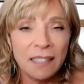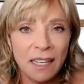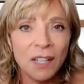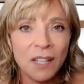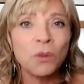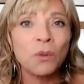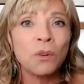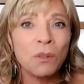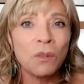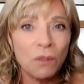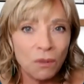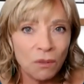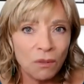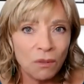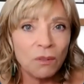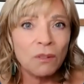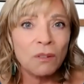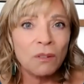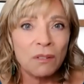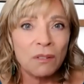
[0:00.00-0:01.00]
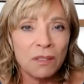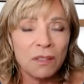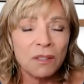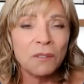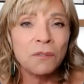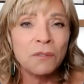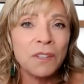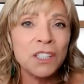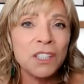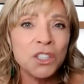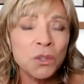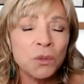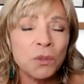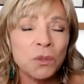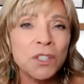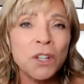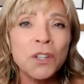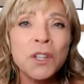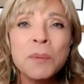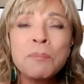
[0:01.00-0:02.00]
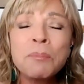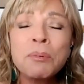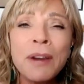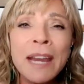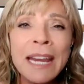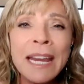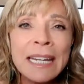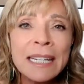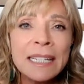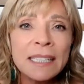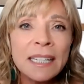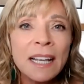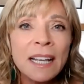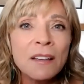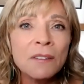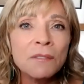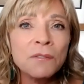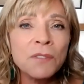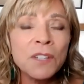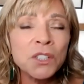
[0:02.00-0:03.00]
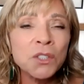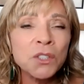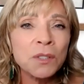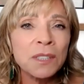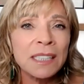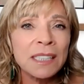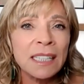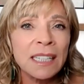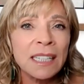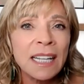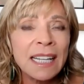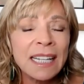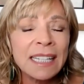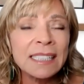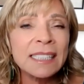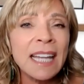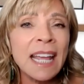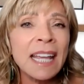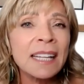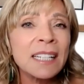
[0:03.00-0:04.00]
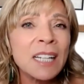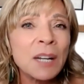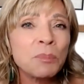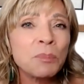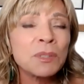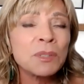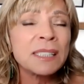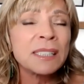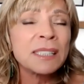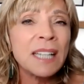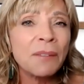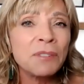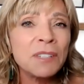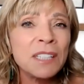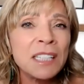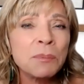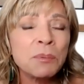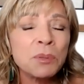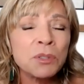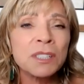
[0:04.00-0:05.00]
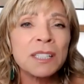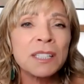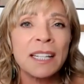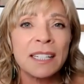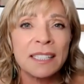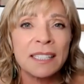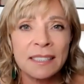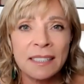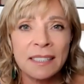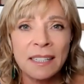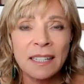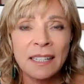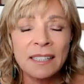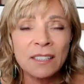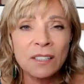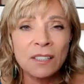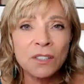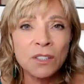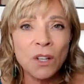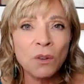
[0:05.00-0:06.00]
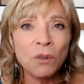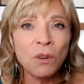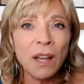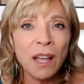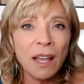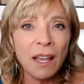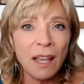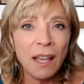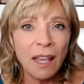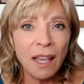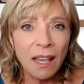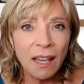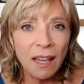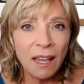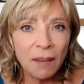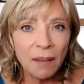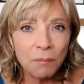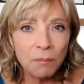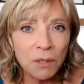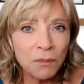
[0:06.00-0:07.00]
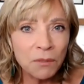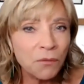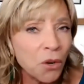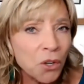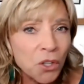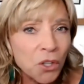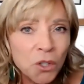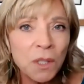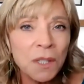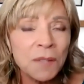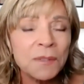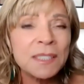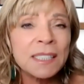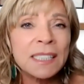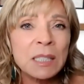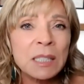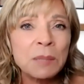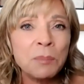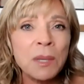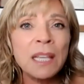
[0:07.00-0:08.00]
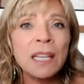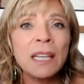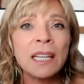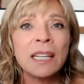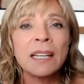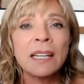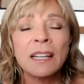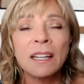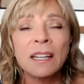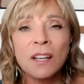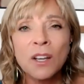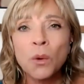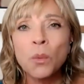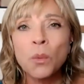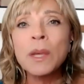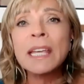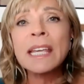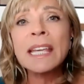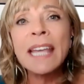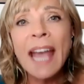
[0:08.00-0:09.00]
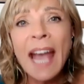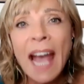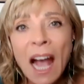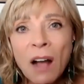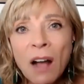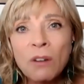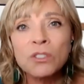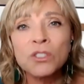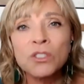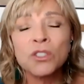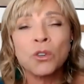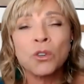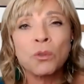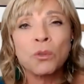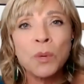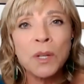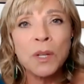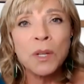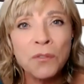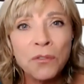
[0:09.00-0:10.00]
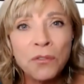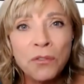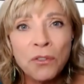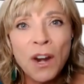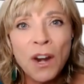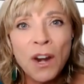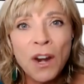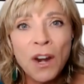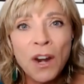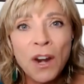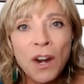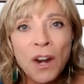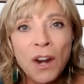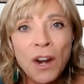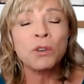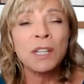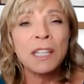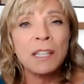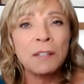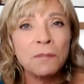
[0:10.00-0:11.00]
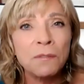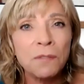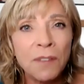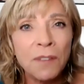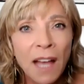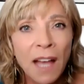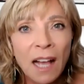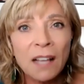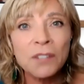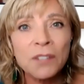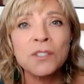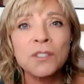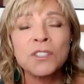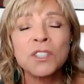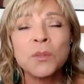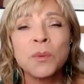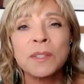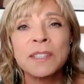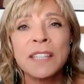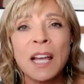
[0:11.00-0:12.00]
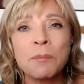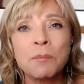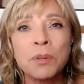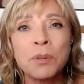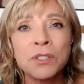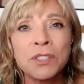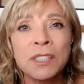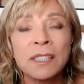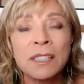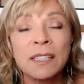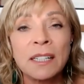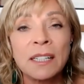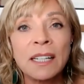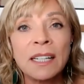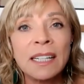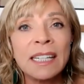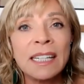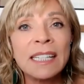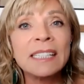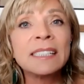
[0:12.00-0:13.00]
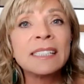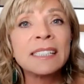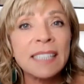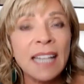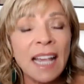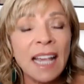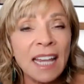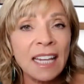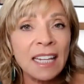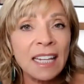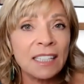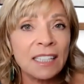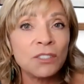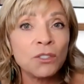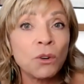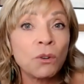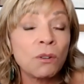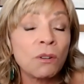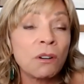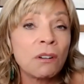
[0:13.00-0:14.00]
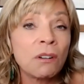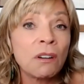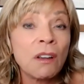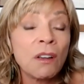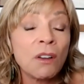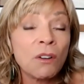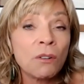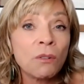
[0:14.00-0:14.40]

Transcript: that the visual. So the brain visually is taken up with 70%. So before you even speak, we couch or we frame or give value to what that person is saying or